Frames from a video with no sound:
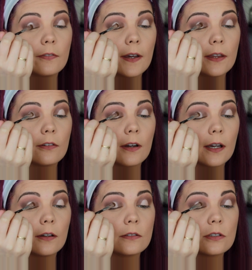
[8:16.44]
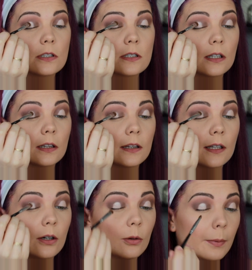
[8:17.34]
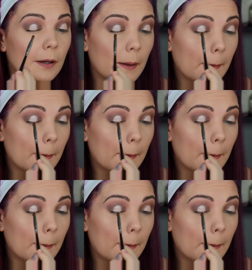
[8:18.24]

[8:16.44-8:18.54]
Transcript: feather it out just a little bit.